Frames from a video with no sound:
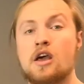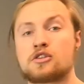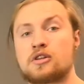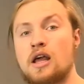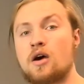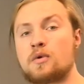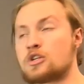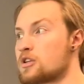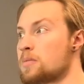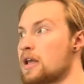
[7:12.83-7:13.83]
So now we're just
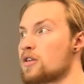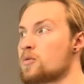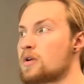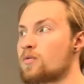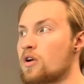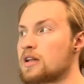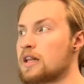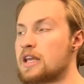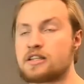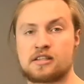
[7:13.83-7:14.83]
going to play a little bit of Rocket
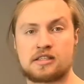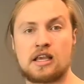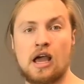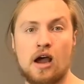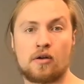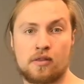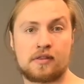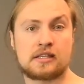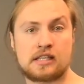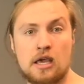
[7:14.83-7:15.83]
League to see how
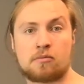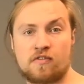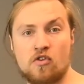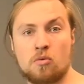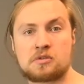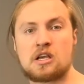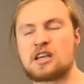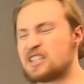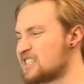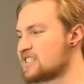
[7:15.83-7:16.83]
this game performs,
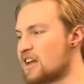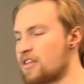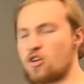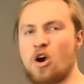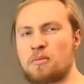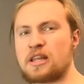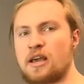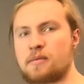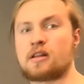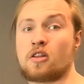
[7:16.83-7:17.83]
because this is another common game
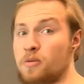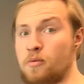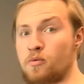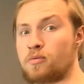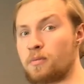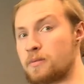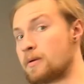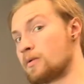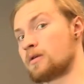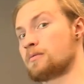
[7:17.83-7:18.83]
that a lot of people will probably be
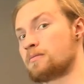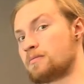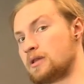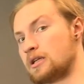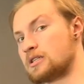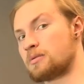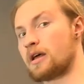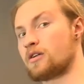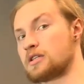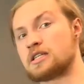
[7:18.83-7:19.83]
wanting to play
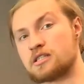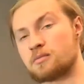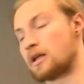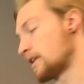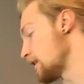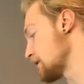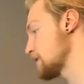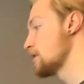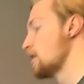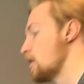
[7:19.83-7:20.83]
on a system like this.